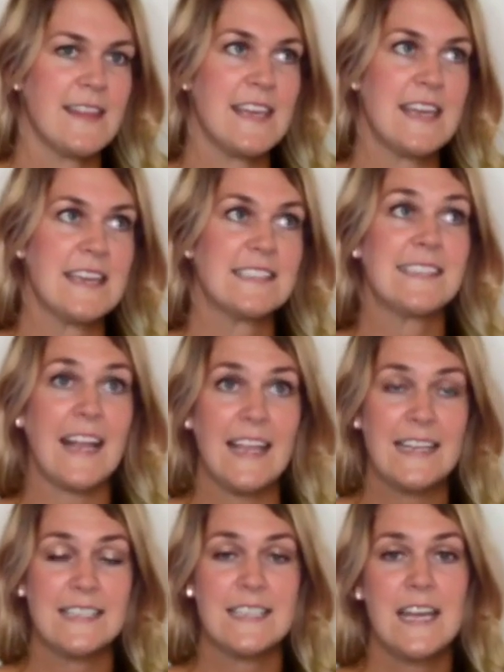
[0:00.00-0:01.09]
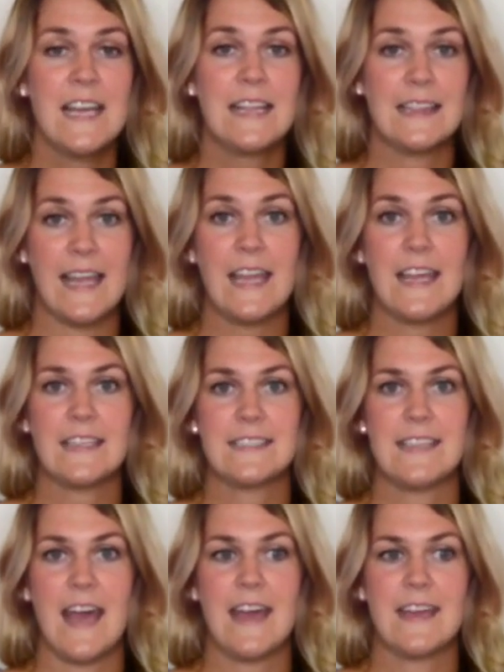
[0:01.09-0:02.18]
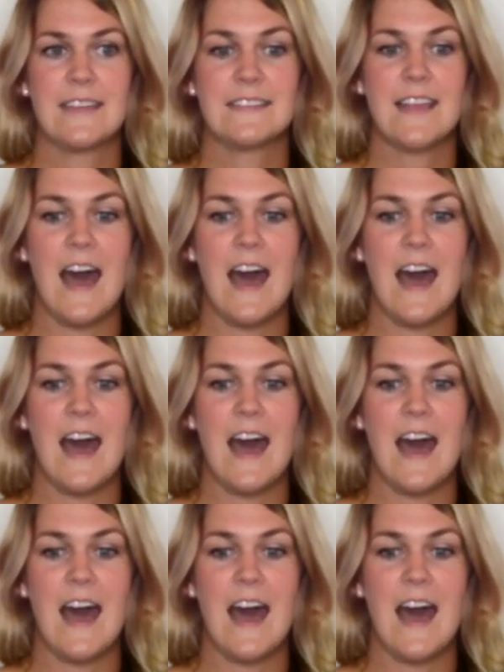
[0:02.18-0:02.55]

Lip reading: The second link says,